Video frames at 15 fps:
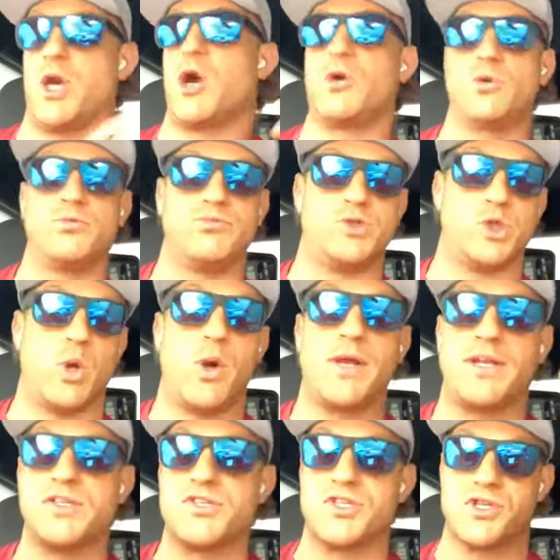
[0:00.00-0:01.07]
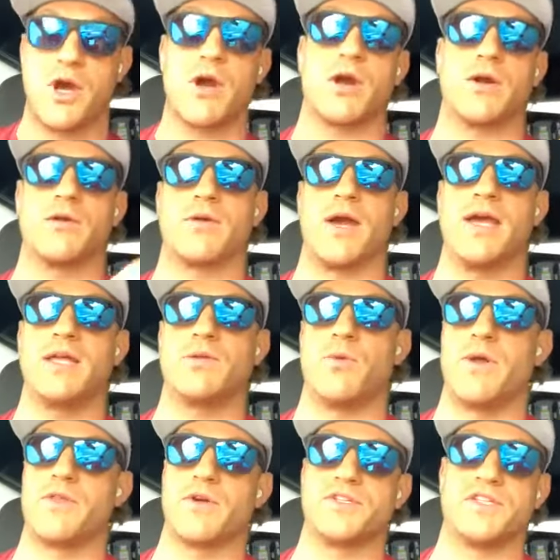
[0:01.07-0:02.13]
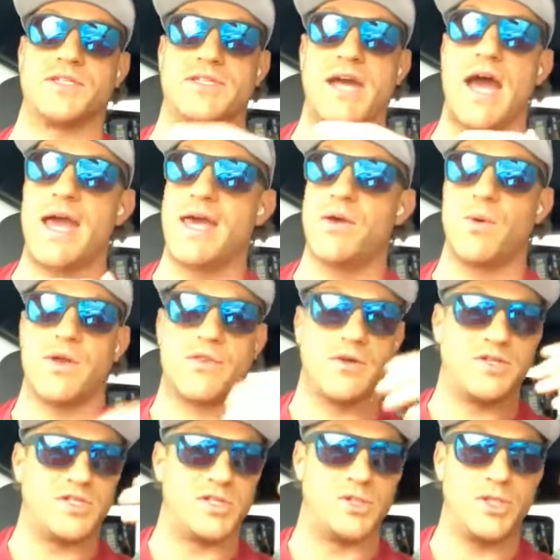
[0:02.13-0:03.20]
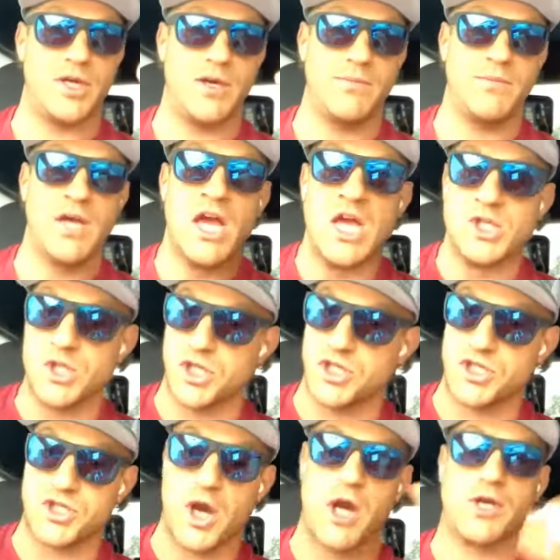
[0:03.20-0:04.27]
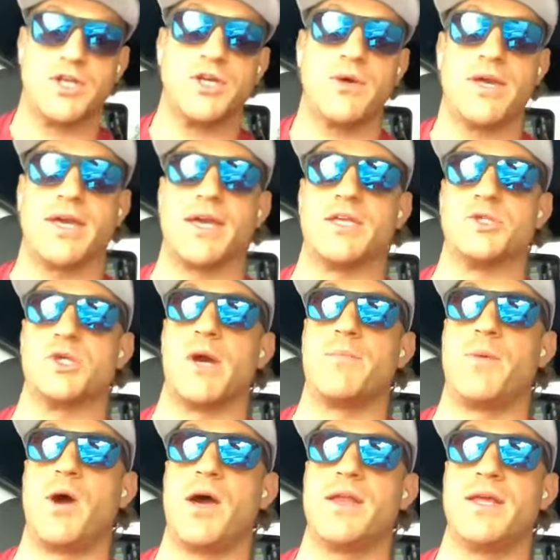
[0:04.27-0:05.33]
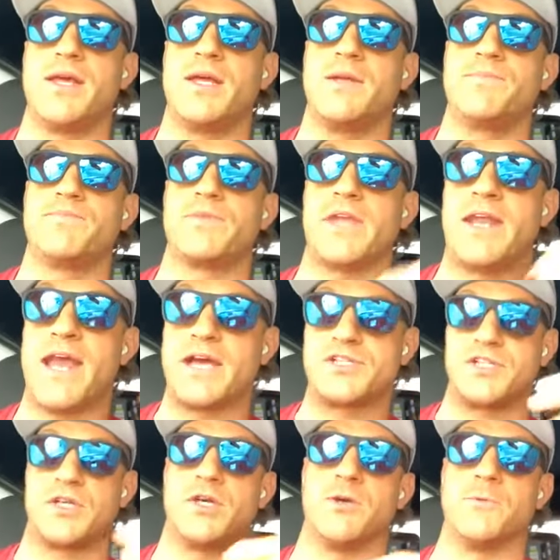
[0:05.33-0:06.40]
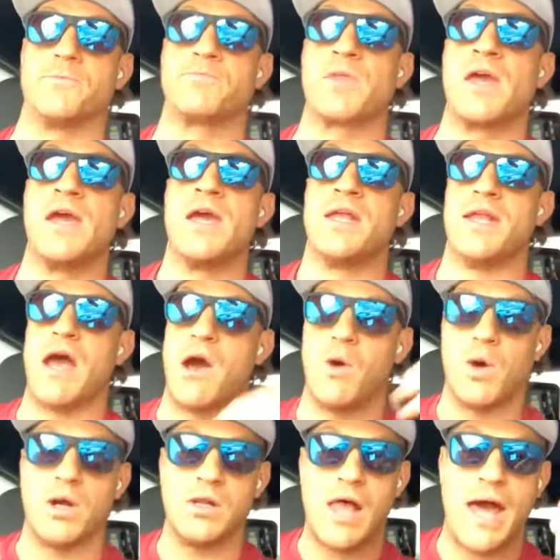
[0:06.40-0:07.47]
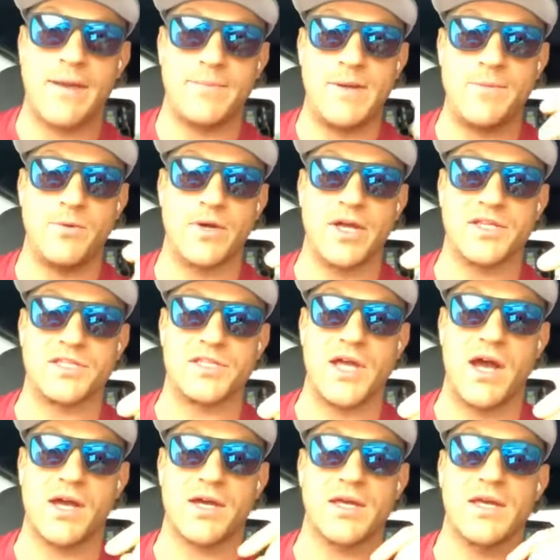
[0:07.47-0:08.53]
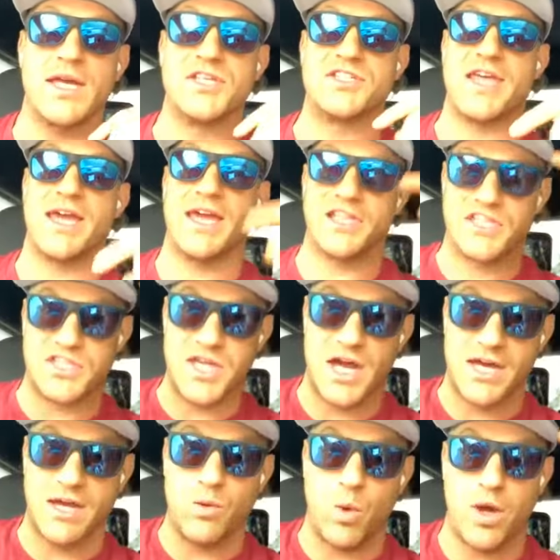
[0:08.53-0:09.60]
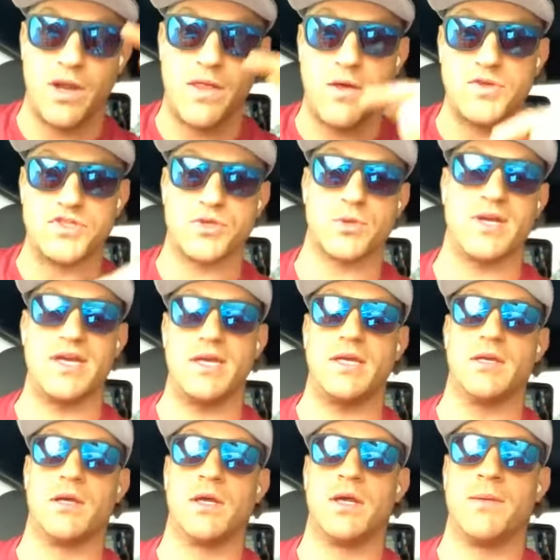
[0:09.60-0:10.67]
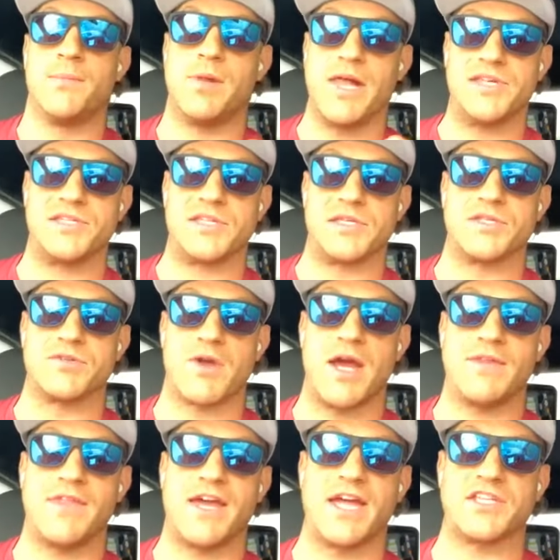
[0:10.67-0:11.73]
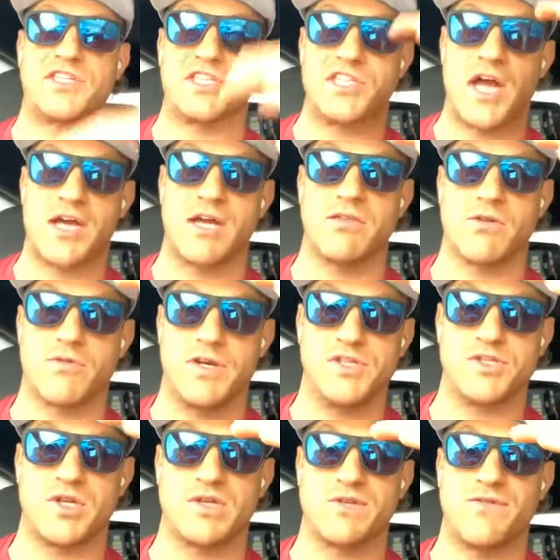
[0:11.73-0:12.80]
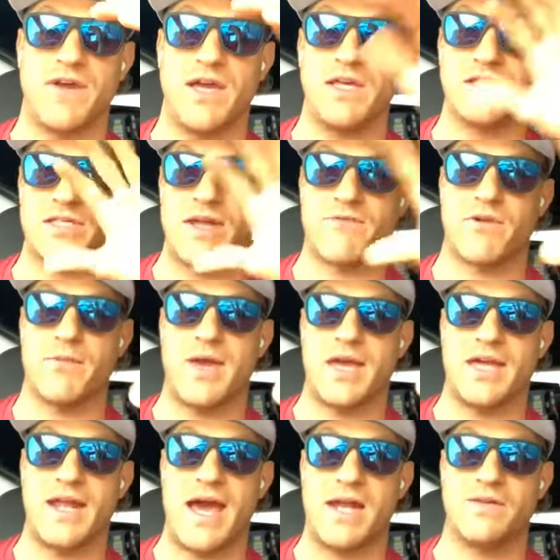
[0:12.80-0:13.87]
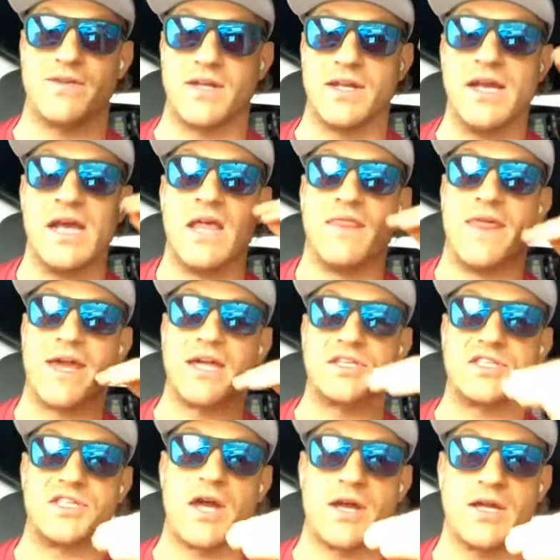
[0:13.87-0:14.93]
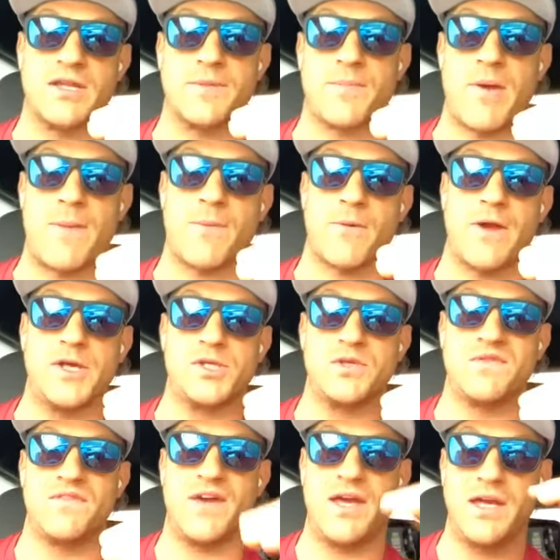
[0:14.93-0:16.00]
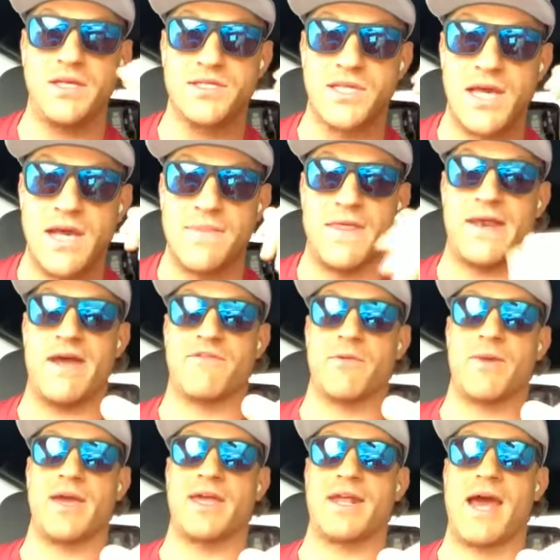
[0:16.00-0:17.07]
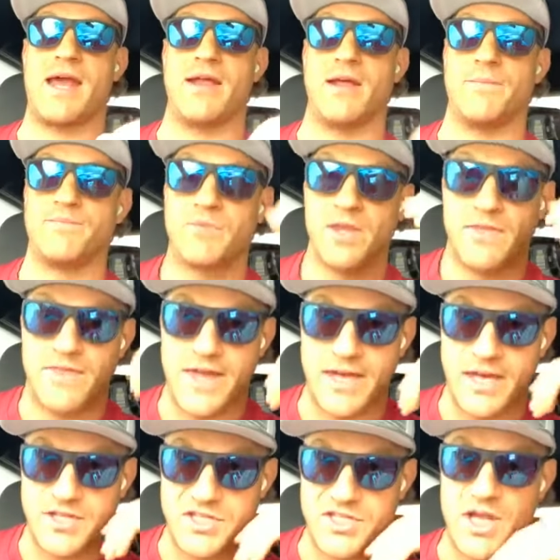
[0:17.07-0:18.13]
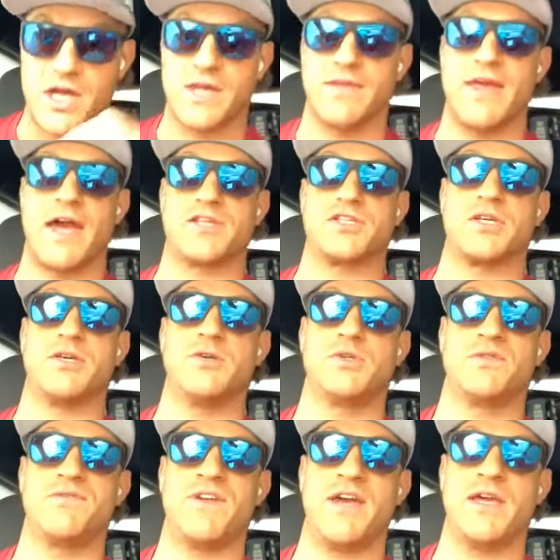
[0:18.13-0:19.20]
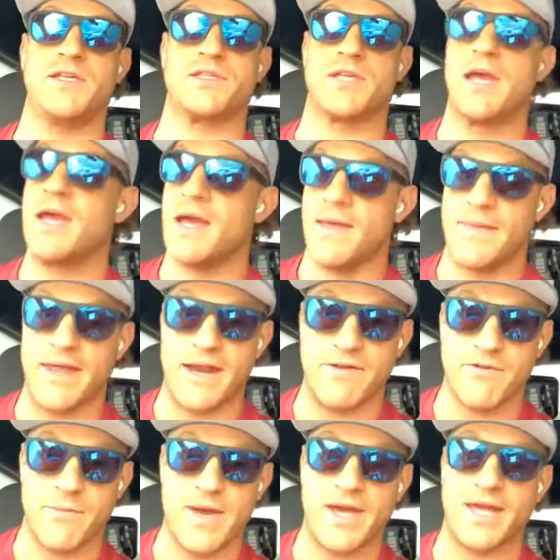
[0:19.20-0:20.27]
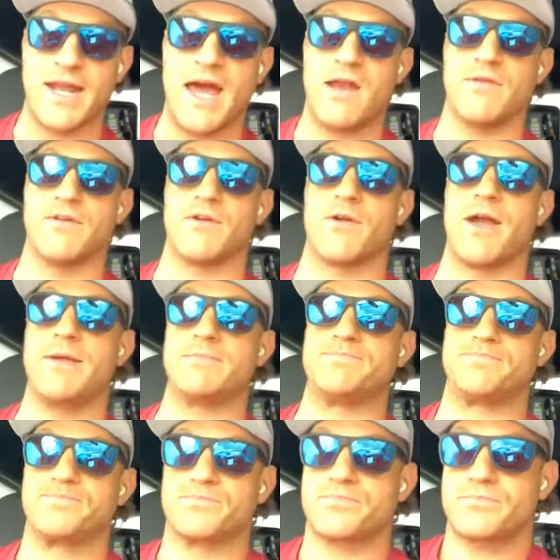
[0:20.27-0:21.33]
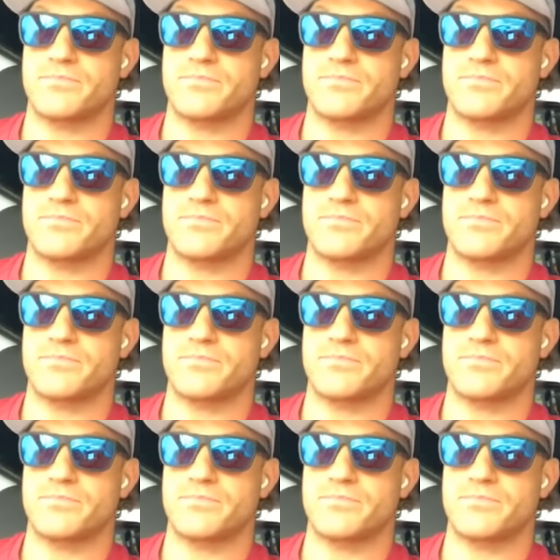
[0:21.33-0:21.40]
go join and start, right? Whether it's a diet, whether it's a gym, just start doing it. Jump on in and execute. Now, where a lot of people get stuck is they get stuck in one of those three places, right? They get stuck in the research phase, never make it out of it. They get stuck in the preparation phase, they never make it out of it. They get stuck in the execution phase, and they never make it out of it, right?